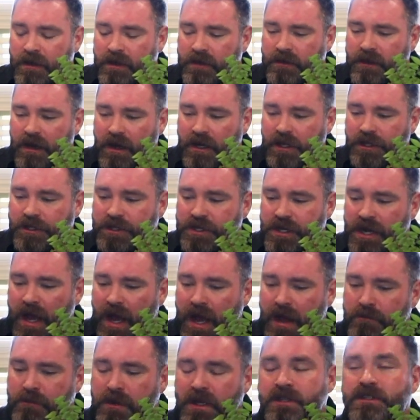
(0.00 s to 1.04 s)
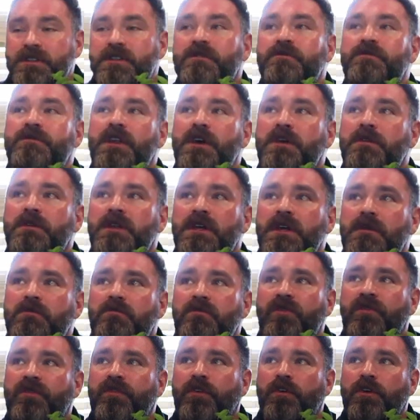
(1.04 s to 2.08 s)
gosh, I must have known
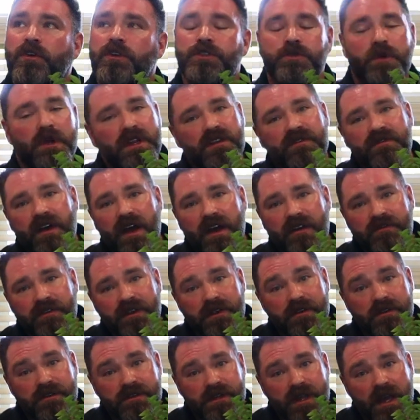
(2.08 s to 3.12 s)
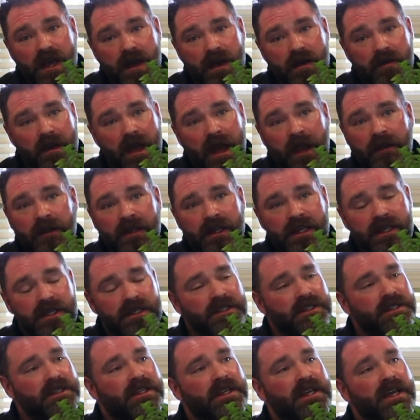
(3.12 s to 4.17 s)
him for 25 years now, at
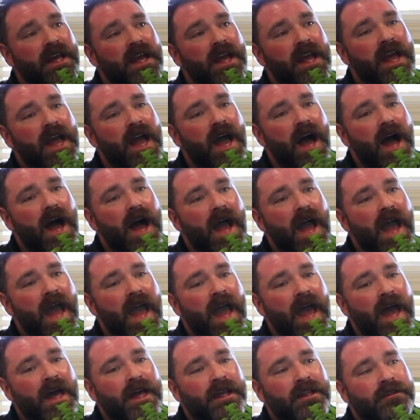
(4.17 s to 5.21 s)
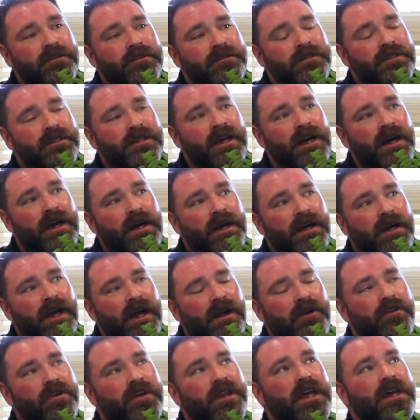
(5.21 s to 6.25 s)
least, and
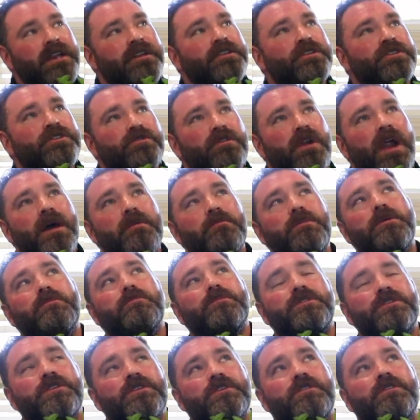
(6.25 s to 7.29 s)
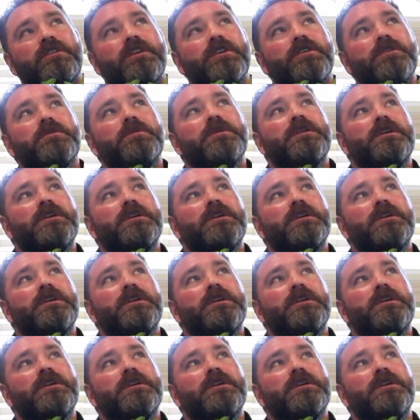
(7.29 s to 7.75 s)
how could I describe him to you?